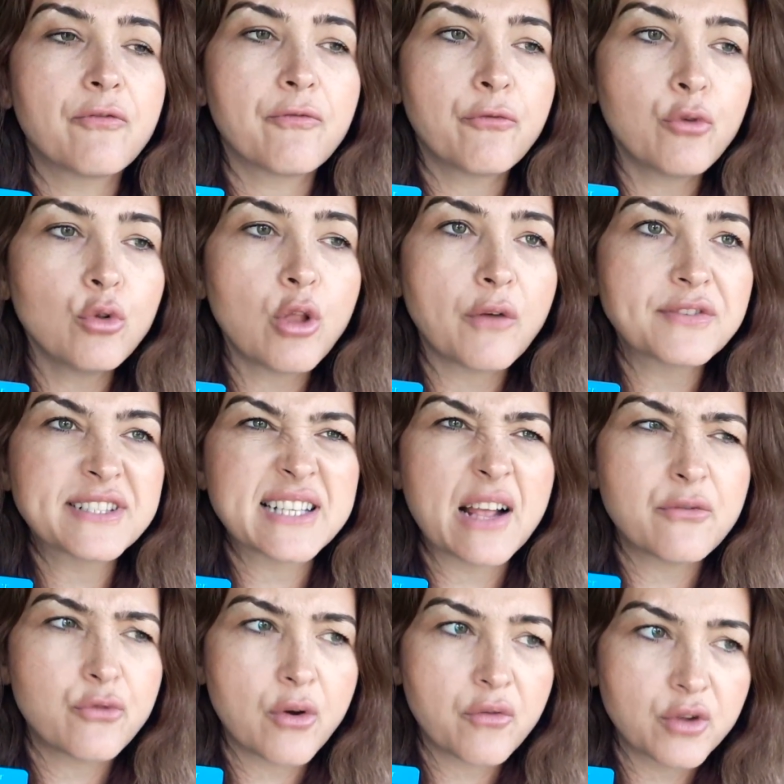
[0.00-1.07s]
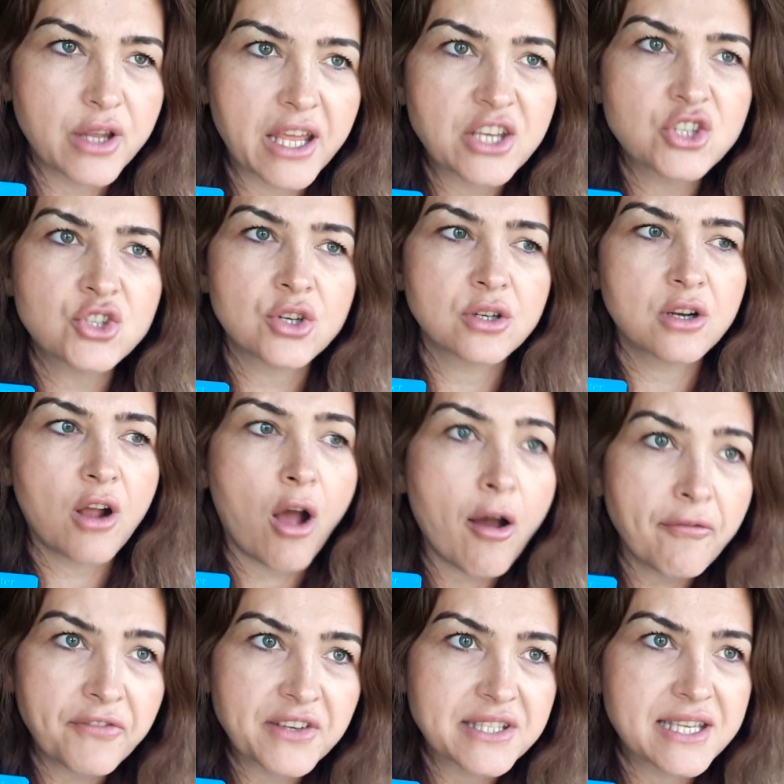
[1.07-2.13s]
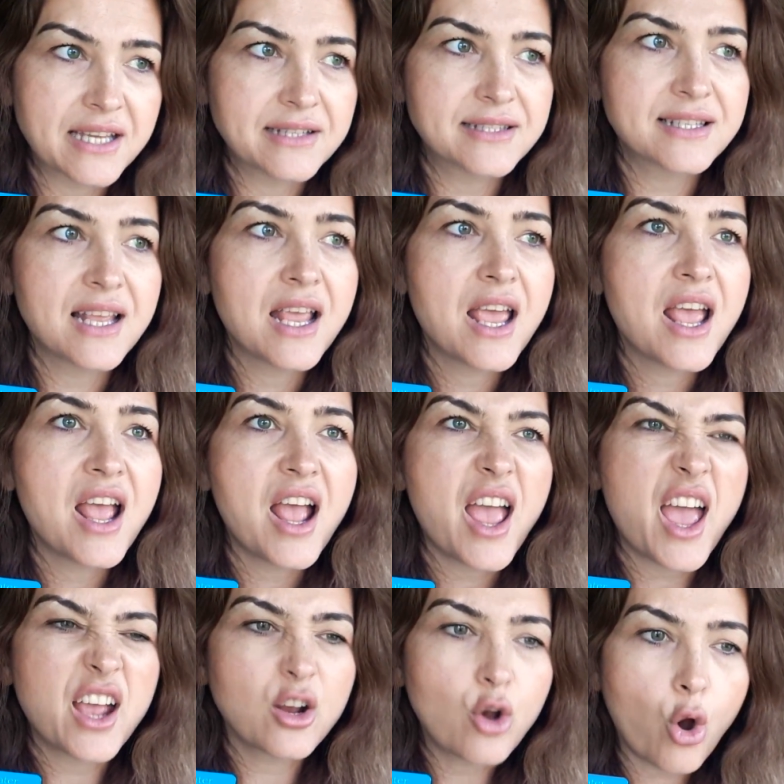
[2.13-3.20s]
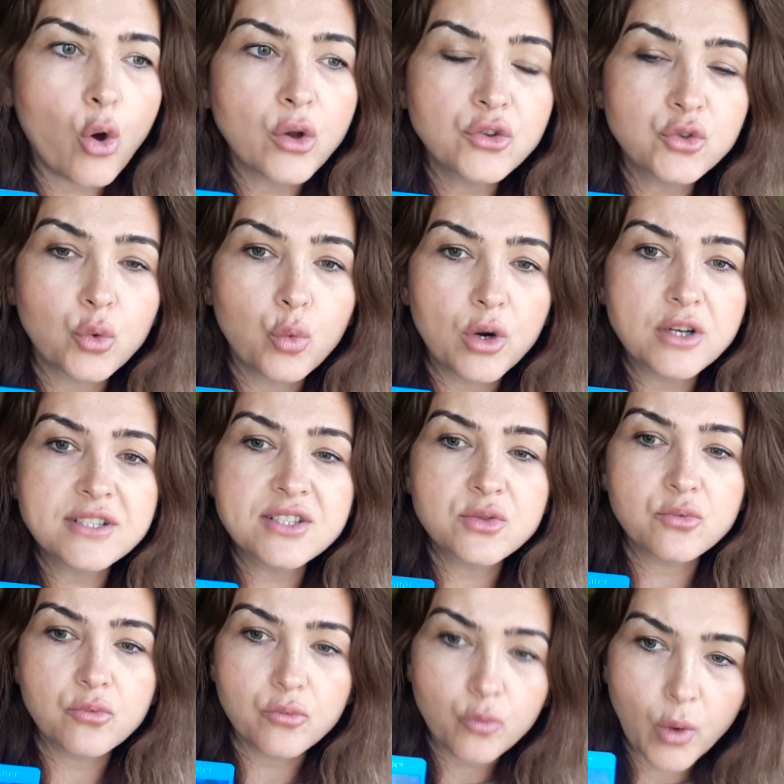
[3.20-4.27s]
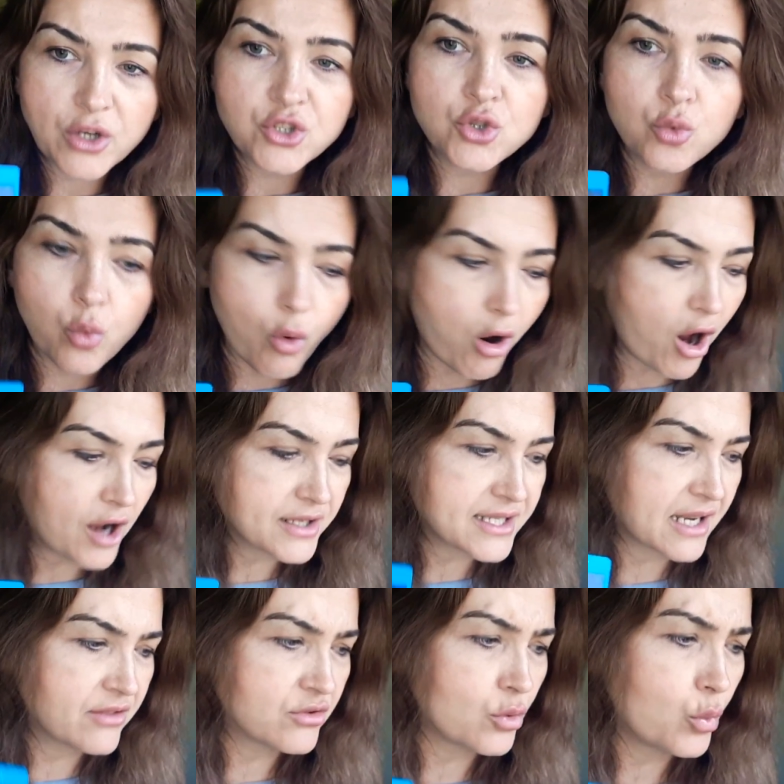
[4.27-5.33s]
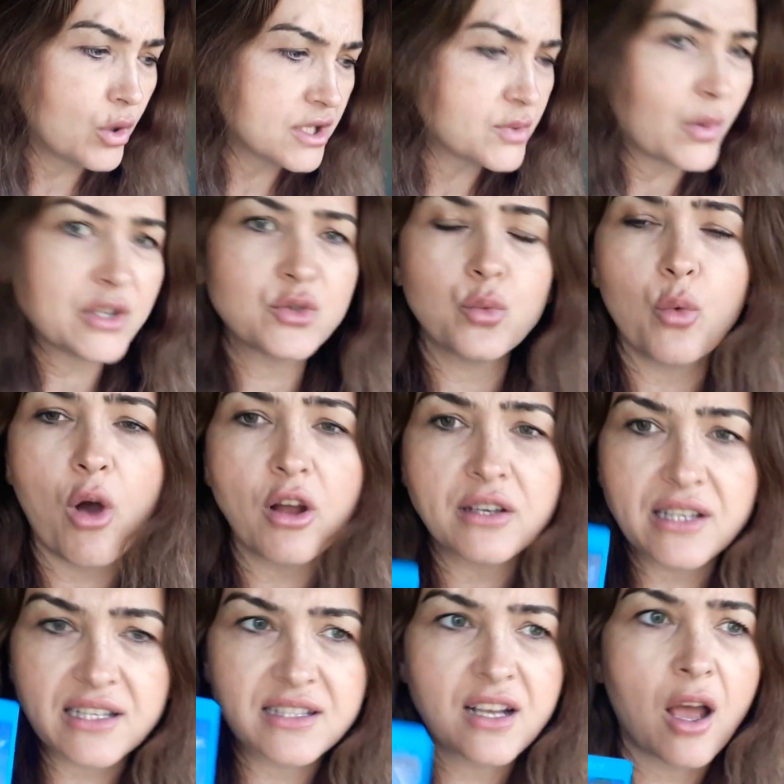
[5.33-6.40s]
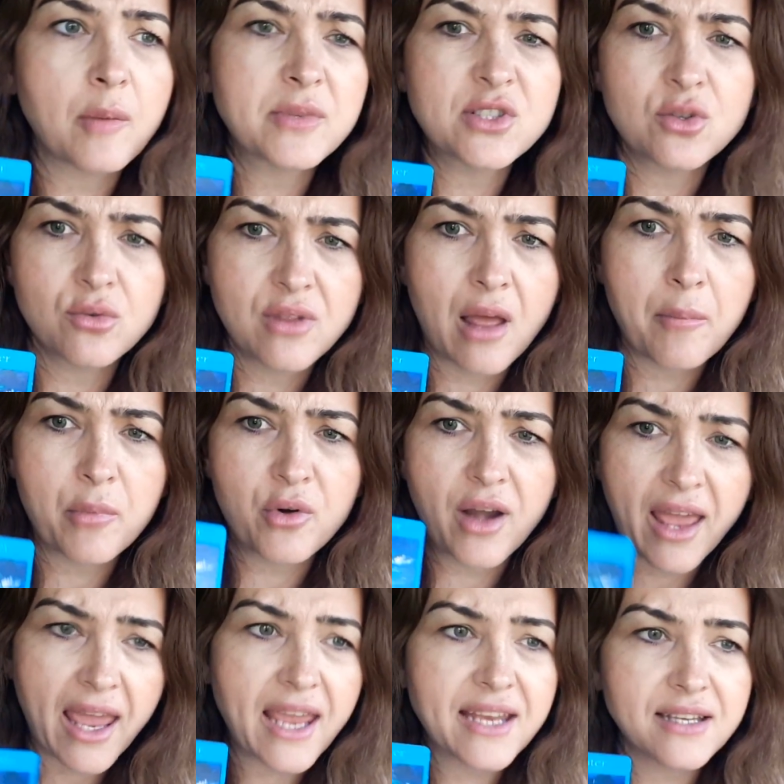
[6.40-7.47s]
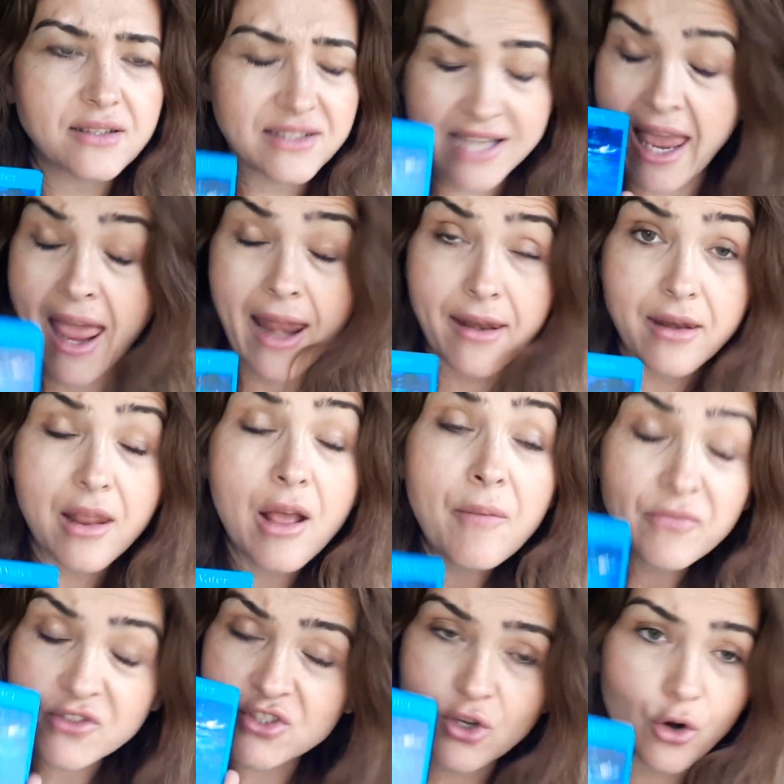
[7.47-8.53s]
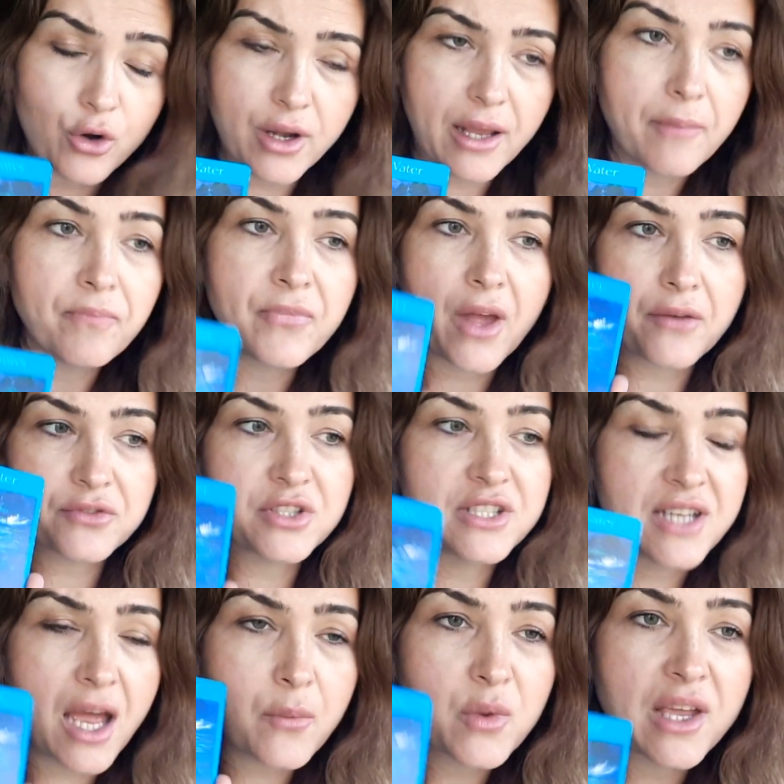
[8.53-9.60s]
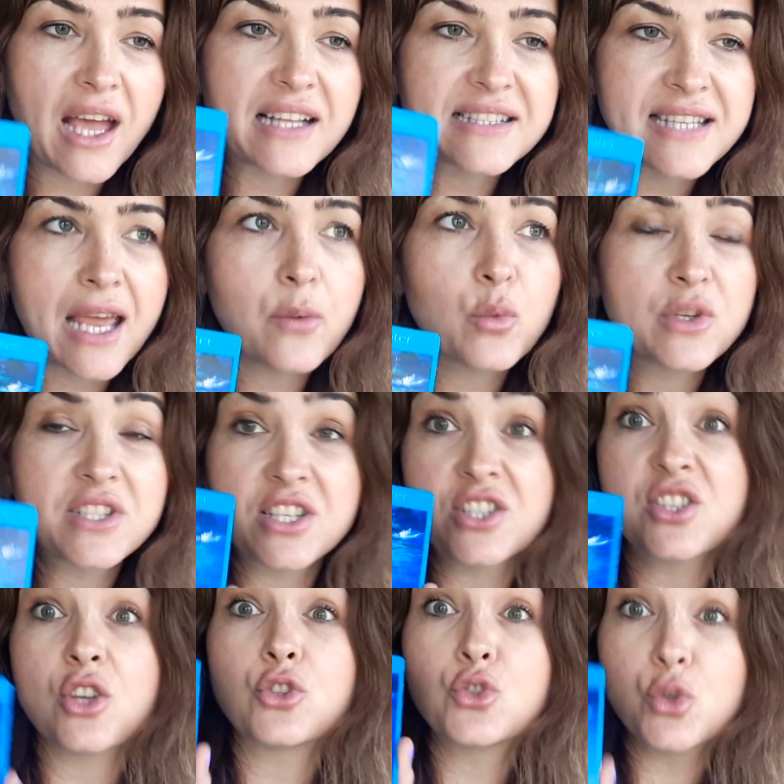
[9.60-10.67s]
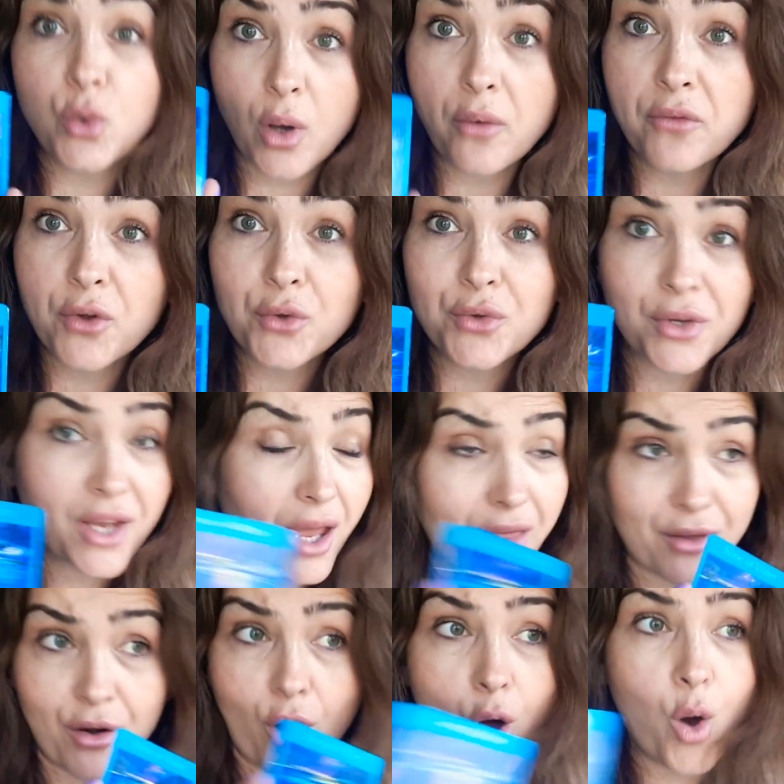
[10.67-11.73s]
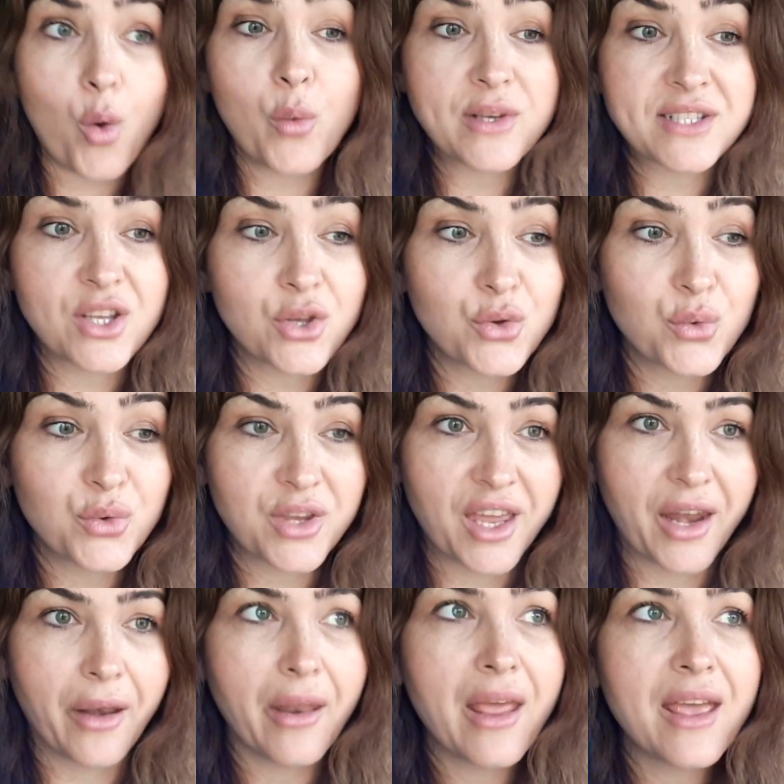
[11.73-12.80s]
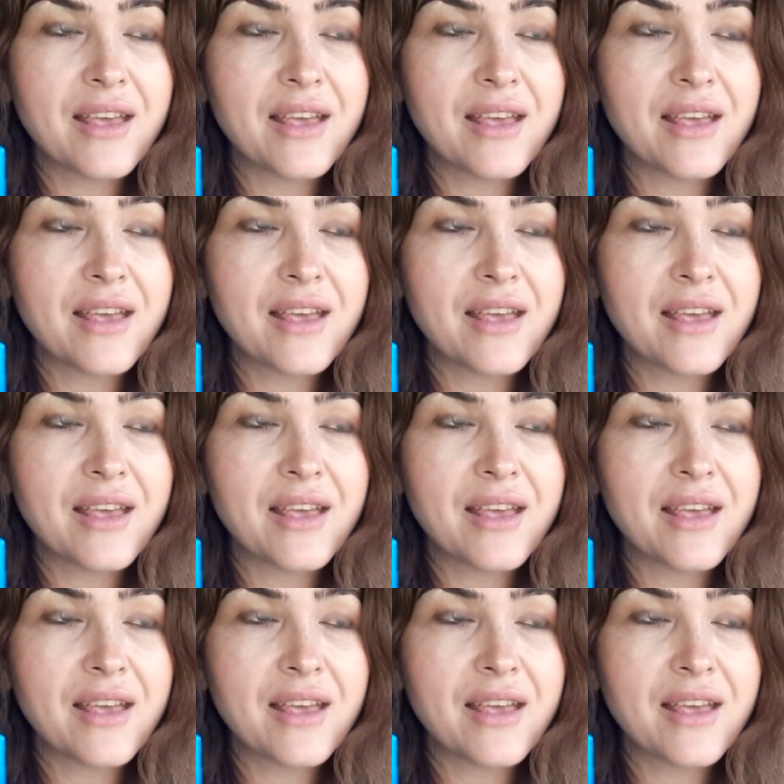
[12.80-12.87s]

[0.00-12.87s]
full of self-revelation, confidence, and going towards what you want. And towards what you want, it comes to number 10. Sorry, after 9 we got 10, which is the two of you together, always a union.